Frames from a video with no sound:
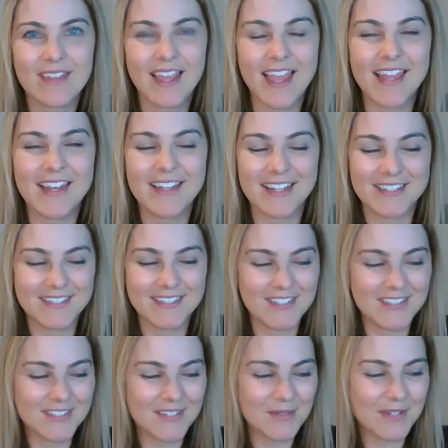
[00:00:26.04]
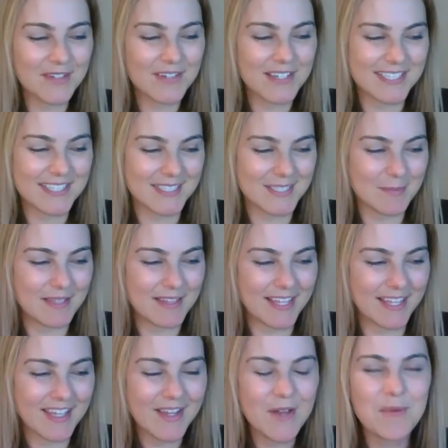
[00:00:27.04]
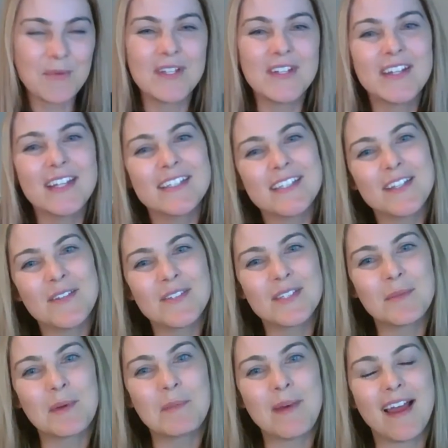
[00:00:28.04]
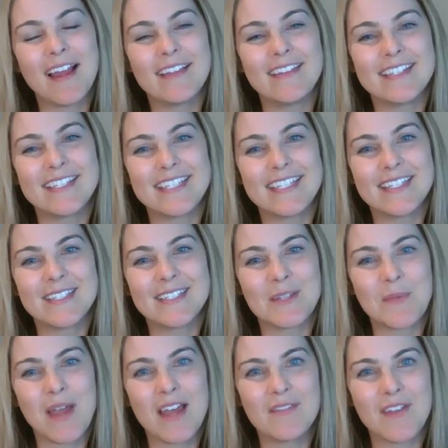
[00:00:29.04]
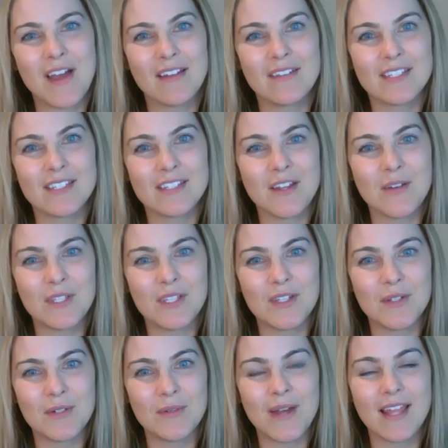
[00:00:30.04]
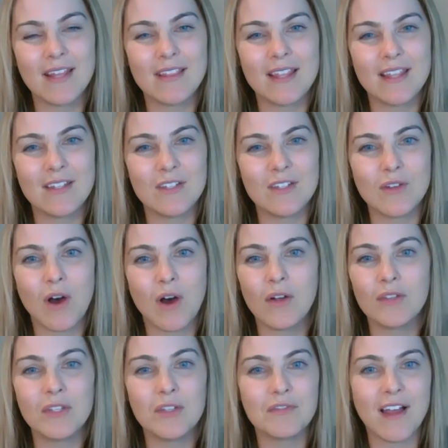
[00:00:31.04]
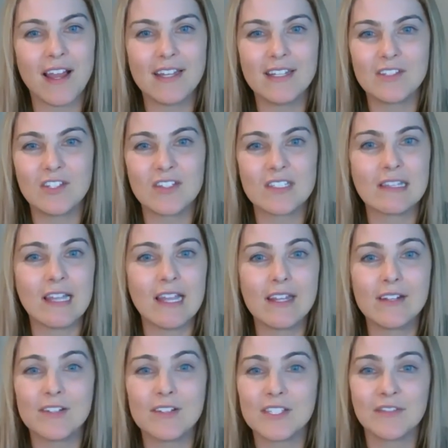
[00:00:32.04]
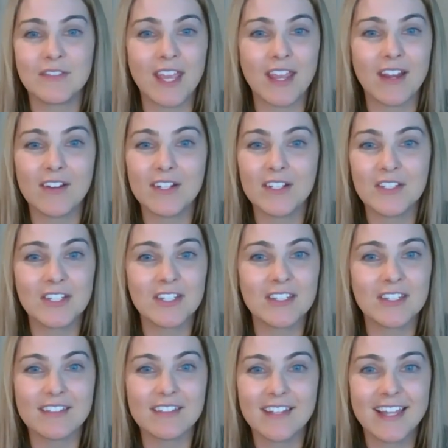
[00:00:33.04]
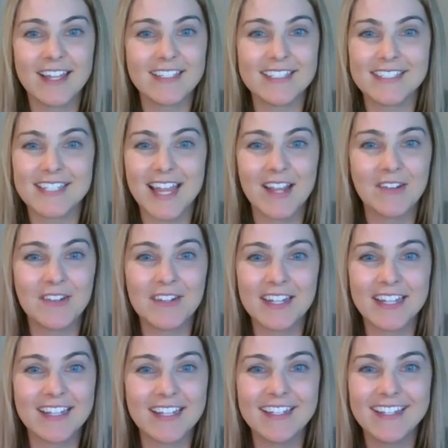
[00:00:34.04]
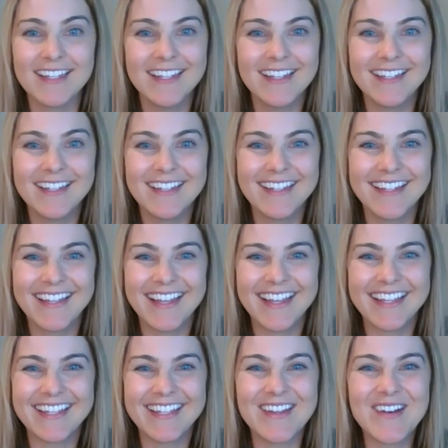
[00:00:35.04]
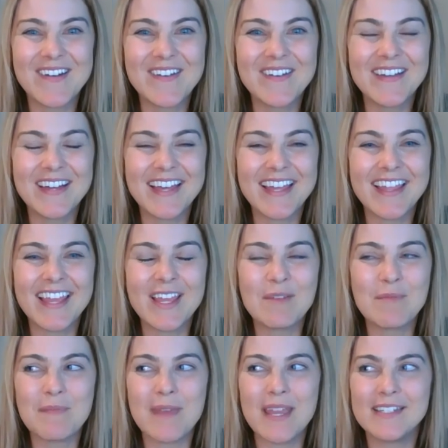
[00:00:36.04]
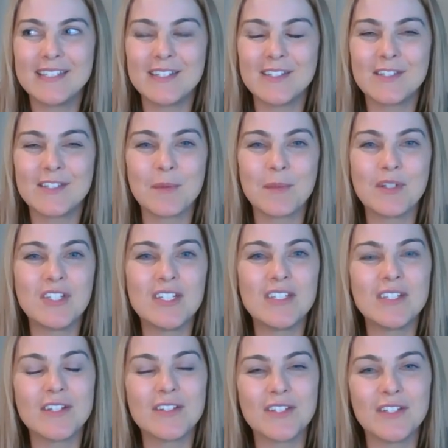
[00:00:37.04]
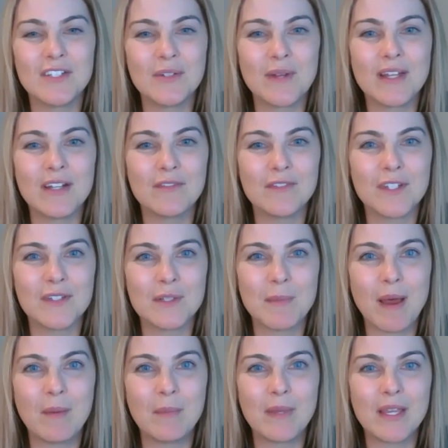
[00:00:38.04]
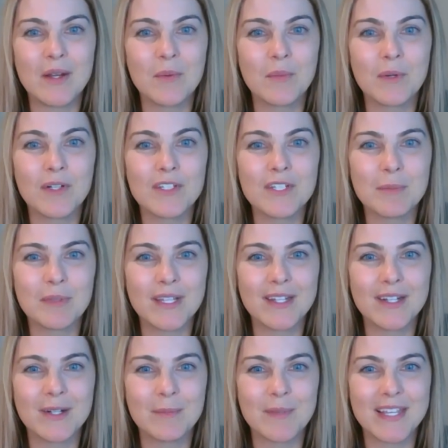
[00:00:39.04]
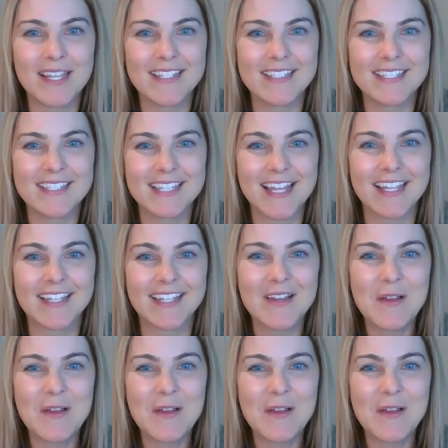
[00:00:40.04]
And it's just so interesting to me, like when you get to know someone behind the scenes the way I've gotten to know you, and then all you find is just layers of character and integrity. you know it makes it so much easier to do interviews about being a worship leader, because it's like